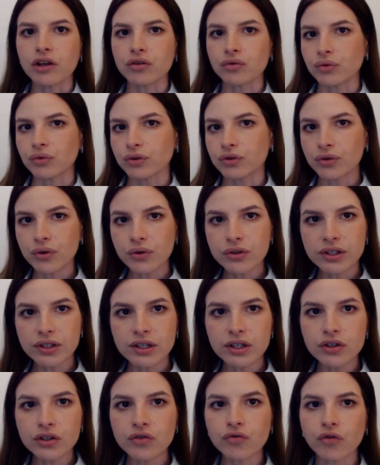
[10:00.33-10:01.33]

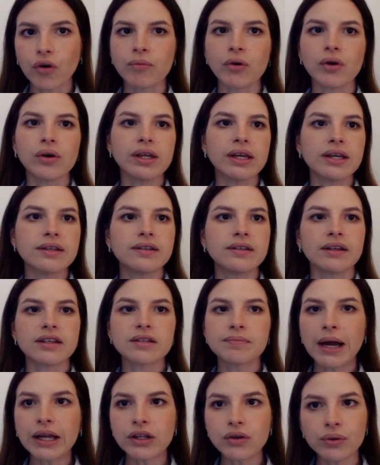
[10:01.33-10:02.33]
resources from your Year 6
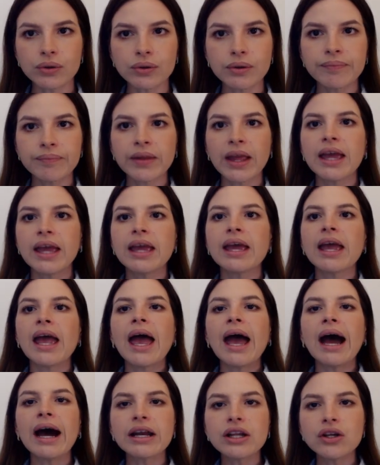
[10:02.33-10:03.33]
manual,
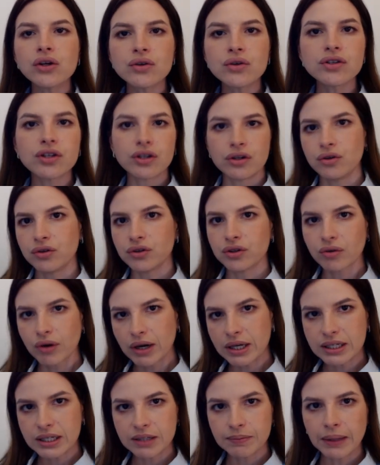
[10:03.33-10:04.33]
how to use the new screen
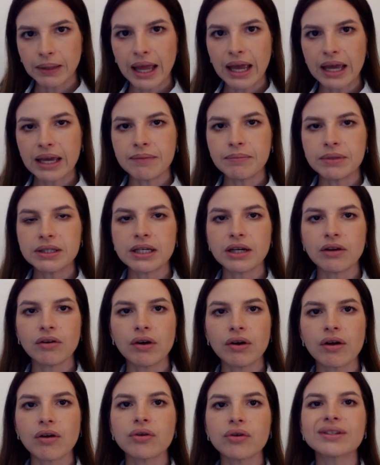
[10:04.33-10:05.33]
display
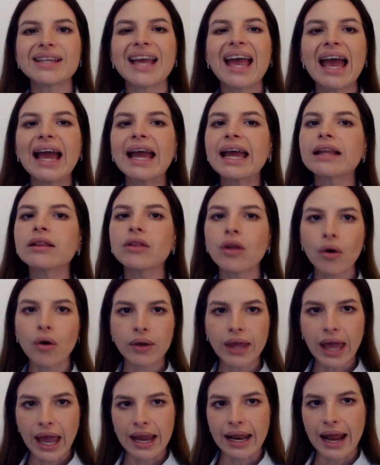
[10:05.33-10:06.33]
materials, and
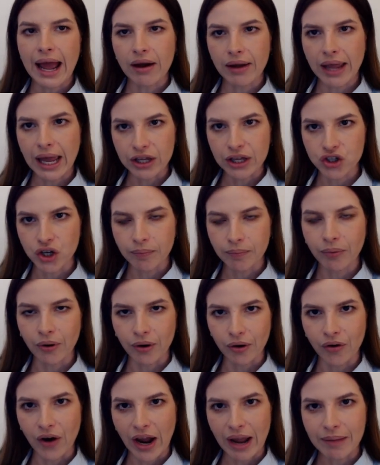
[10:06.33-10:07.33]
locate our catch-up
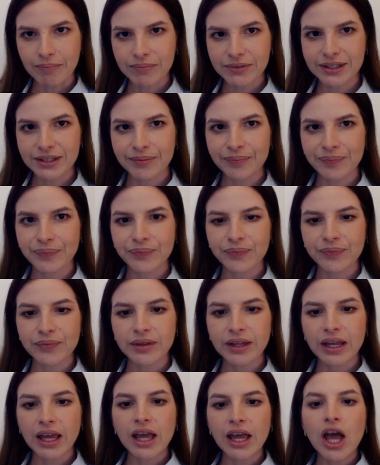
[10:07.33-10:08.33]
programs.
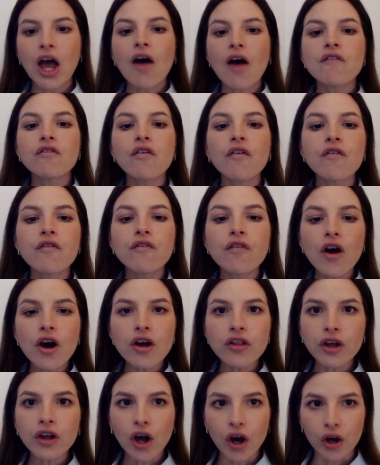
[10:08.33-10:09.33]
For further
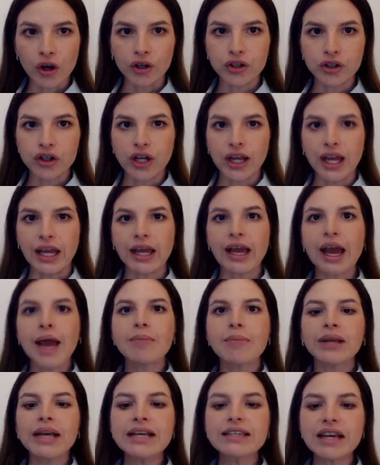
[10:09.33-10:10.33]
coaching,
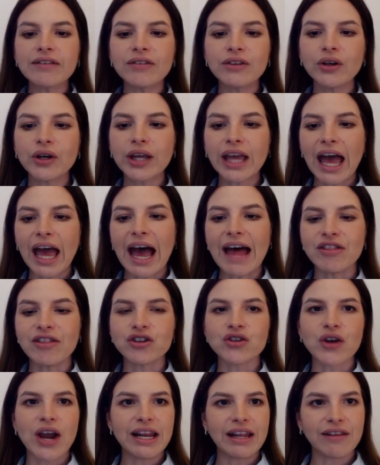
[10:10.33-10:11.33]
please have a look at the
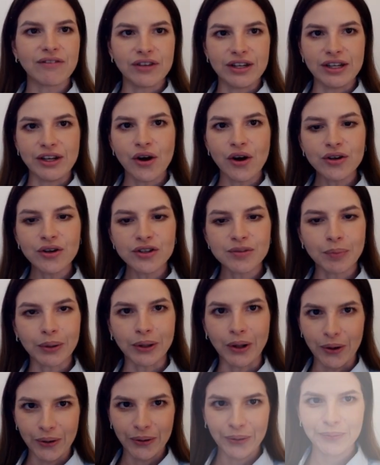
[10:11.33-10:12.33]
training videos below.